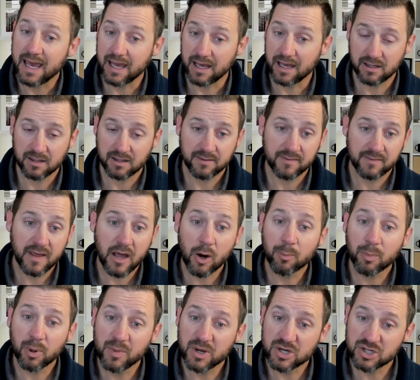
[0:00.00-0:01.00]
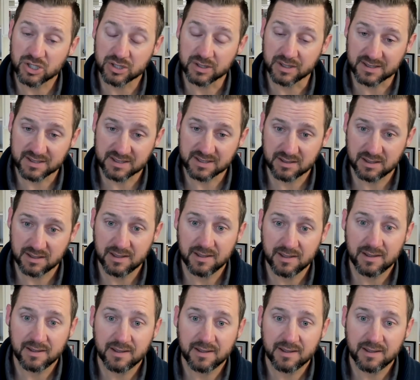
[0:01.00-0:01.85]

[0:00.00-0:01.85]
A, they are permissionless.